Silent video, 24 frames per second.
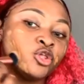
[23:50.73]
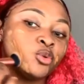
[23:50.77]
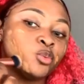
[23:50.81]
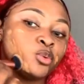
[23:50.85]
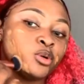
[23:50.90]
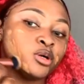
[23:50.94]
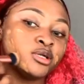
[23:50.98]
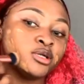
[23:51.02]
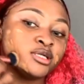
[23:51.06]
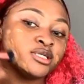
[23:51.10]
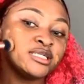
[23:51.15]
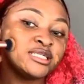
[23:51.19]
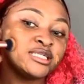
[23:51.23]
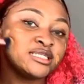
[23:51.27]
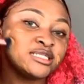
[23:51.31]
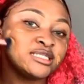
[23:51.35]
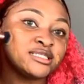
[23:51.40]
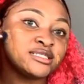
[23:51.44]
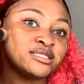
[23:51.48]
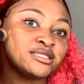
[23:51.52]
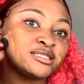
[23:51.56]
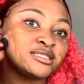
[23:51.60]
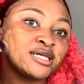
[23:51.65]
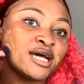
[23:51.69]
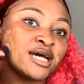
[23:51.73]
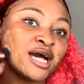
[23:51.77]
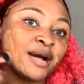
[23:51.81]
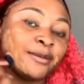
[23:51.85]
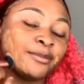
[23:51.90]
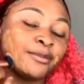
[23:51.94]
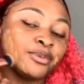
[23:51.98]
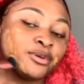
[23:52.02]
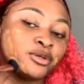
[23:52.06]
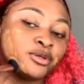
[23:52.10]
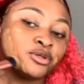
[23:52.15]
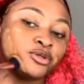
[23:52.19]
you want to
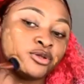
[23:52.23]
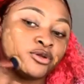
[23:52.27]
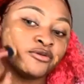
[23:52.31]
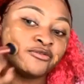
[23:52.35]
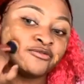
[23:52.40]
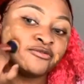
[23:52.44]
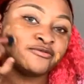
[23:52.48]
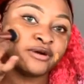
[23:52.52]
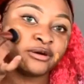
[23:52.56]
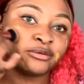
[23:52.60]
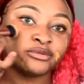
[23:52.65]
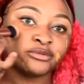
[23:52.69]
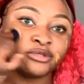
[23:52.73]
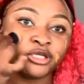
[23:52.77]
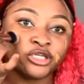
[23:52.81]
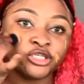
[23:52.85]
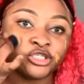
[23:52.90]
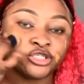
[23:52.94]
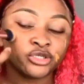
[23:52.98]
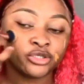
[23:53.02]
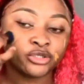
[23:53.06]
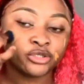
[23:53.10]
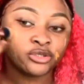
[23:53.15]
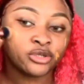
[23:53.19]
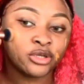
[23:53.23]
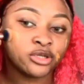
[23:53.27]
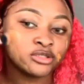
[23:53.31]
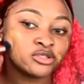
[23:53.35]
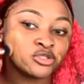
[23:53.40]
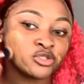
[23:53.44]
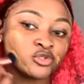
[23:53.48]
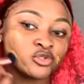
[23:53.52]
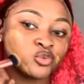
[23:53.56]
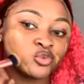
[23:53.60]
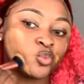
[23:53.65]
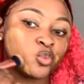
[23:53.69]
tap your foundation,
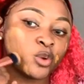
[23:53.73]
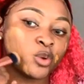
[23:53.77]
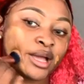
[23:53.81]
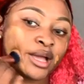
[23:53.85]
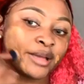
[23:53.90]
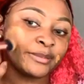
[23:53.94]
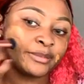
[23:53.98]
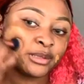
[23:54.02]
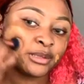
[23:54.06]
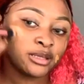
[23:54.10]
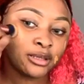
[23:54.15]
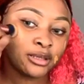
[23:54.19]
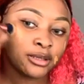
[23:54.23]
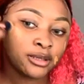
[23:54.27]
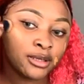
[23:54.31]
not swipe.